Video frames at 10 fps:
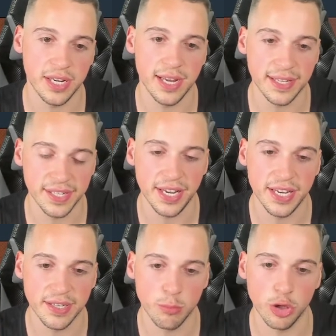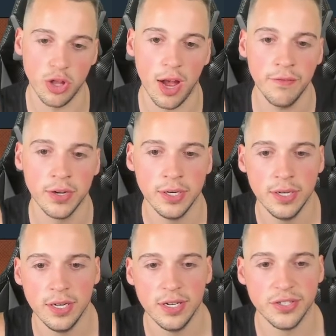as he is in real life.
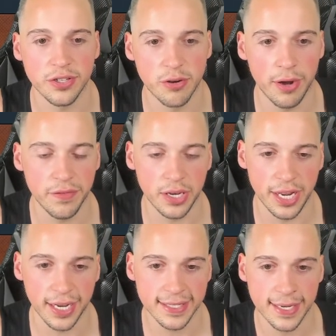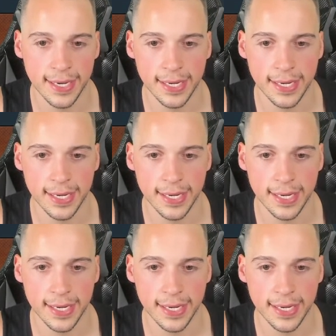So it's great for the Knicks.